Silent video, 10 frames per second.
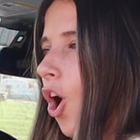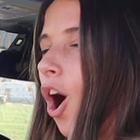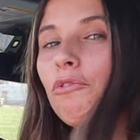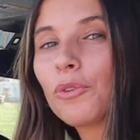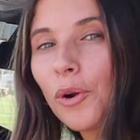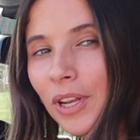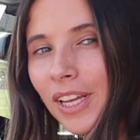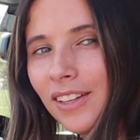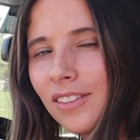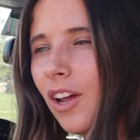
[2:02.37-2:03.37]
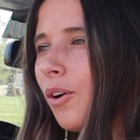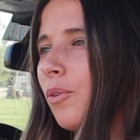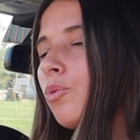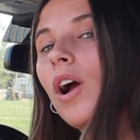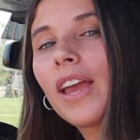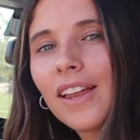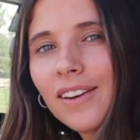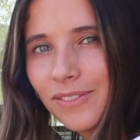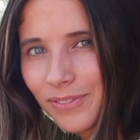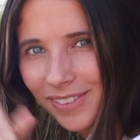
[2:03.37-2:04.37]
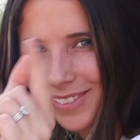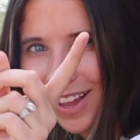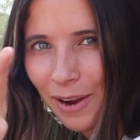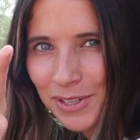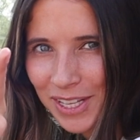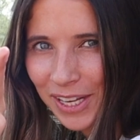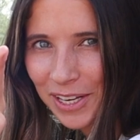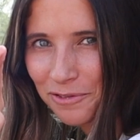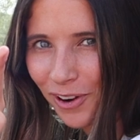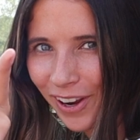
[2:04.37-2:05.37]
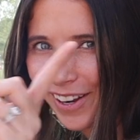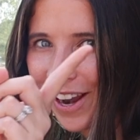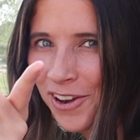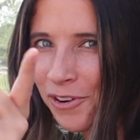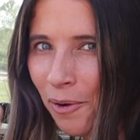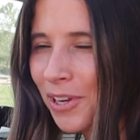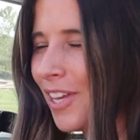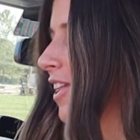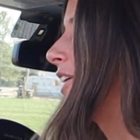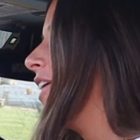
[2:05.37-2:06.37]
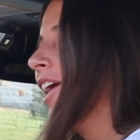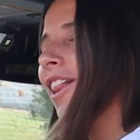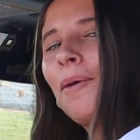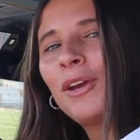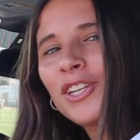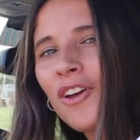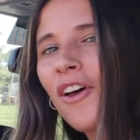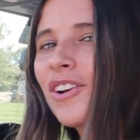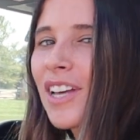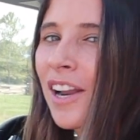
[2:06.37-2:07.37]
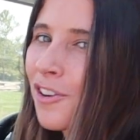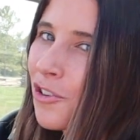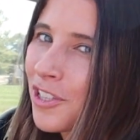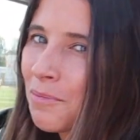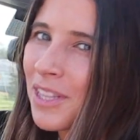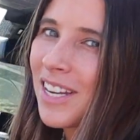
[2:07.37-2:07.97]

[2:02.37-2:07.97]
Off-roady? No. Rugged. I was thinking of rugged. I knew I would get there. Let me get you on the other side and I'll show you some of the